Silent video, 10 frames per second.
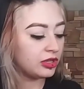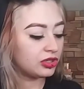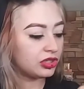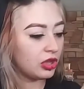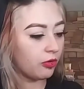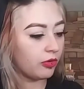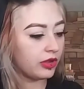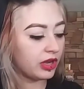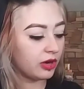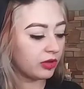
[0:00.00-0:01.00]
So,
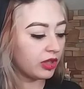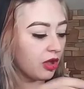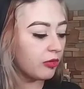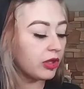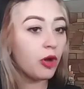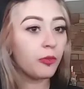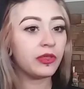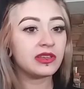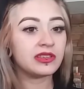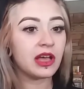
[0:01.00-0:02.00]
here we go. We
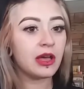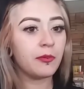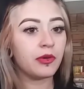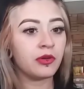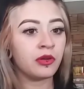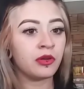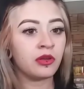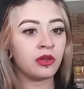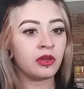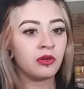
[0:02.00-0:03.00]
open this up.
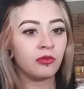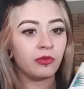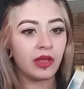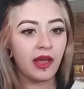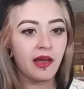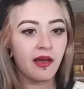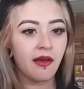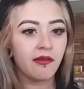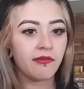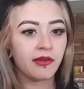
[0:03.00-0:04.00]
We
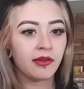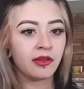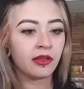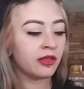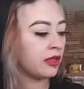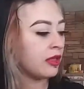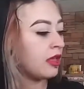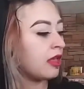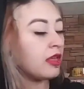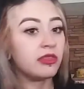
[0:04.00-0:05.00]
have
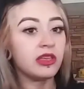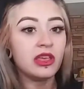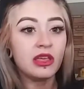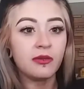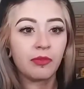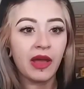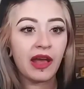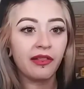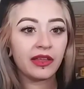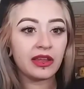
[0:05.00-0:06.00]
the
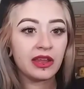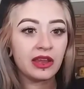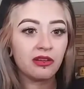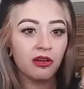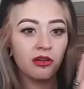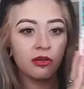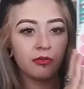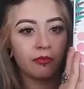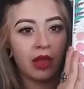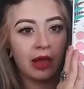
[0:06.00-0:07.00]
palette here,
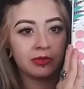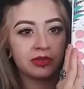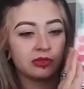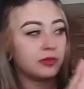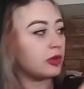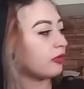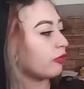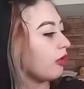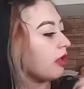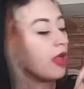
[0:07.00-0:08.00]
absolutely
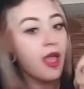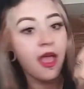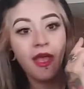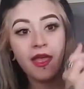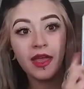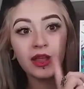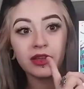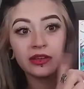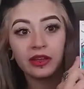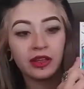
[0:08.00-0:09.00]
beautiful,
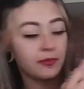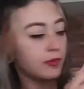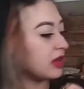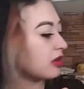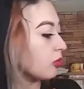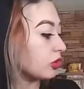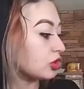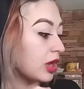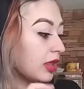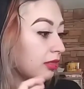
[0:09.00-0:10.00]
and a mirror,
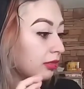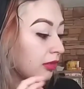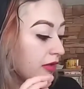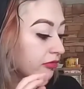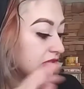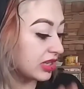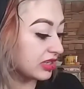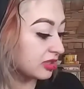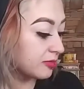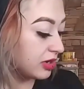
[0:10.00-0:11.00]
which I love the
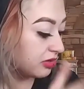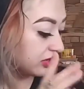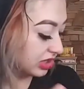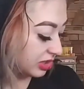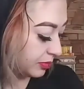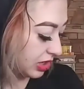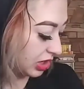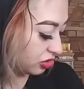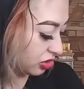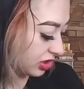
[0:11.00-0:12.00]
size of the mirror. It says
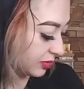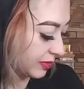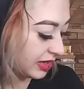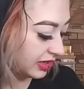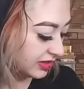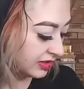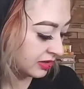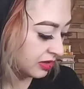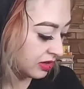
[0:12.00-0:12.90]
BH Cosmetics.